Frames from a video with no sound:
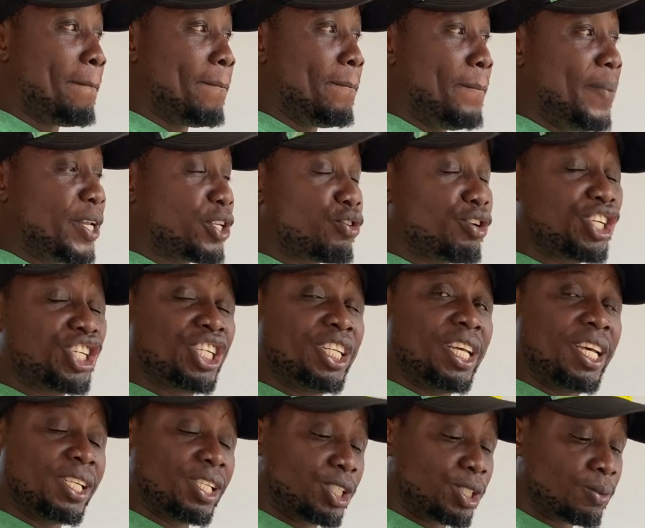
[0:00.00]
bitterish
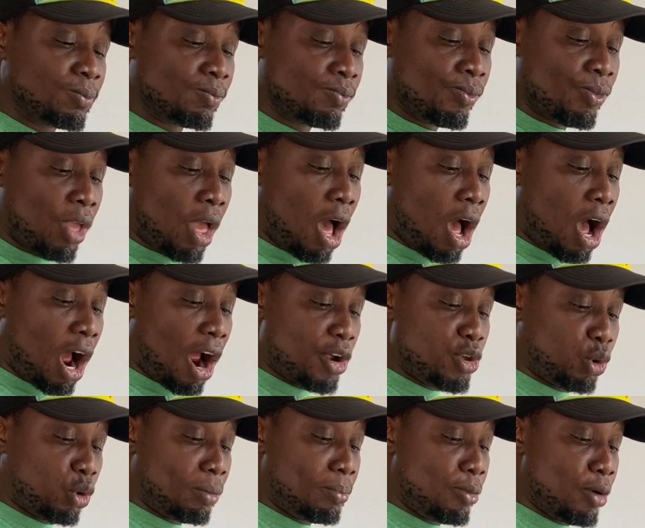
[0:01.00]
taste, or you
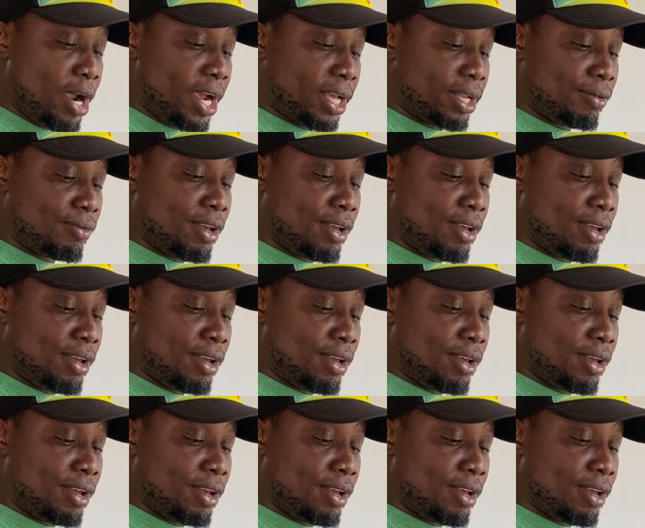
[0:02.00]
could break